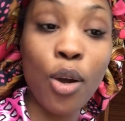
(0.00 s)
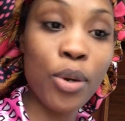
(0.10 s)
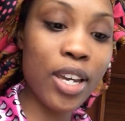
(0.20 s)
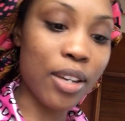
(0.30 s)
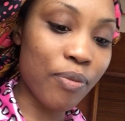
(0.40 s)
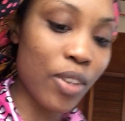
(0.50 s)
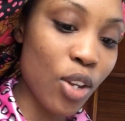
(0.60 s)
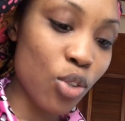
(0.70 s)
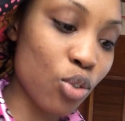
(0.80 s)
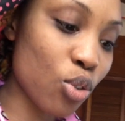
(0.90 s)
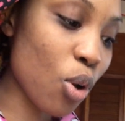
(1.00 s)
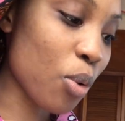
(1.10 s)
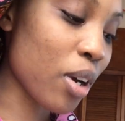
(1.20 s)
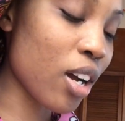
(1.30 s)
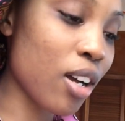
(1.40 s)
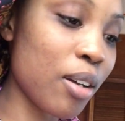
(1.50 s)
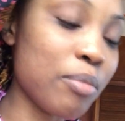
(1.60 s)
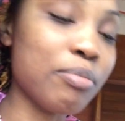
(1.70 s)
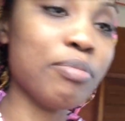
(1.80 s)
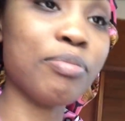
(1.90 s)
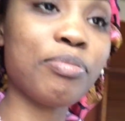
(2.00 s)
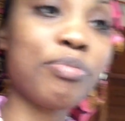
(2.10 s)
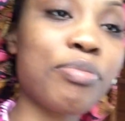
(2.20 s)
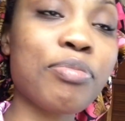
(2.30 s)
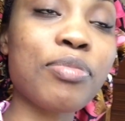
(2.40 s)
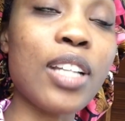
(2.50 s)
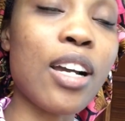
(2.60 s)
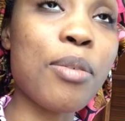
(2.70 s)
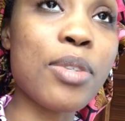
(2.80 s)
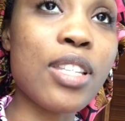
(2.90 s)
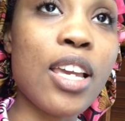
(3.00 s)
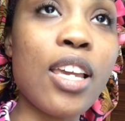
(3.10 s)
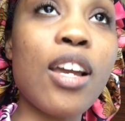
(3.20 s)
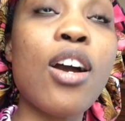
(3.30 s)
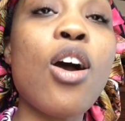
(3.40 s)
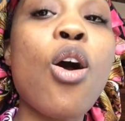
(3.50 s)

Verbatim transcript: okay so um like i was saying